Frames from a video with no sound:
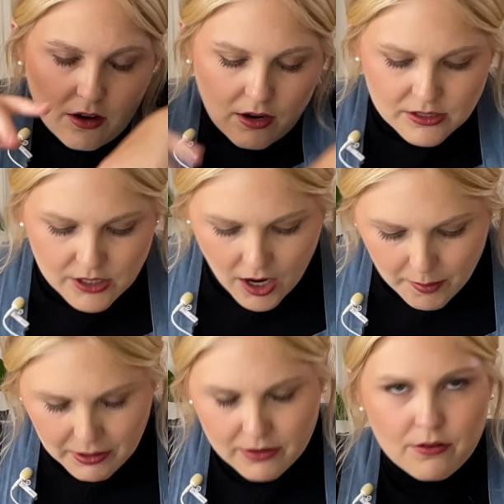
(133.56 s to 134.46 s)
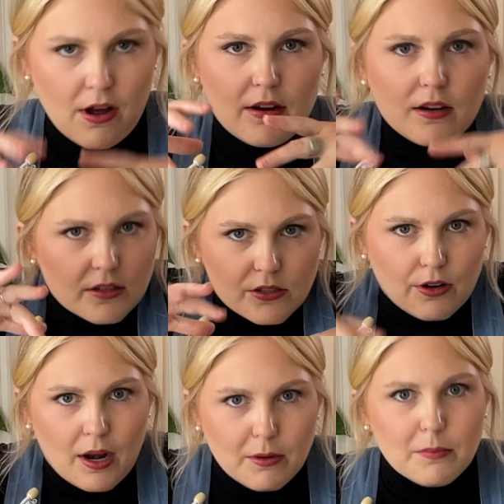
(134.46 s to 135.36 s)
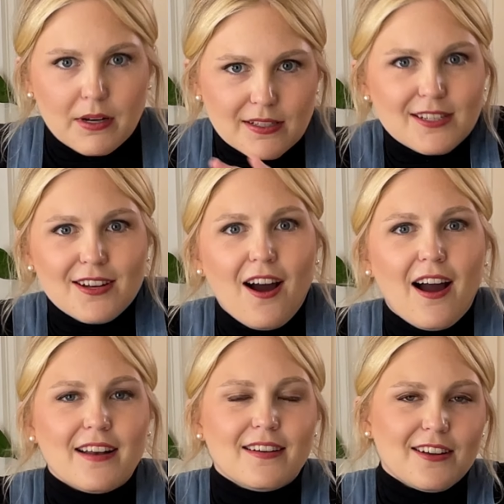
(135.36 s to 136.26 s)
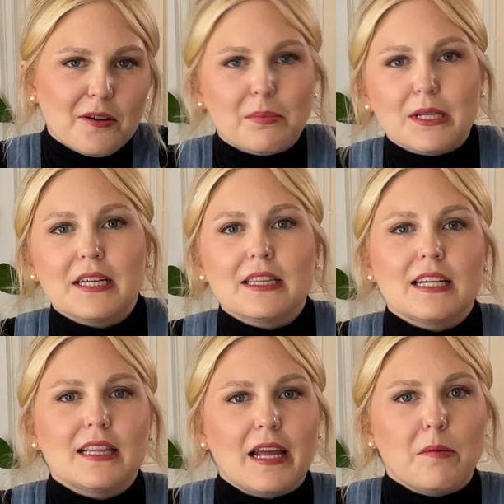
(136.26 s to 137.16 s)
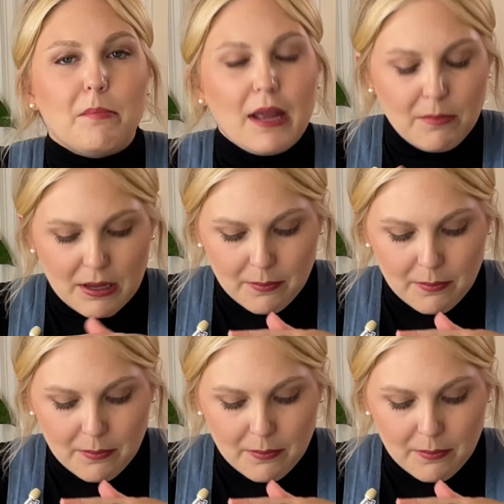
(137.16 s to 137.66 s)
on top. I don't know how to describe it, but it's not completely like baby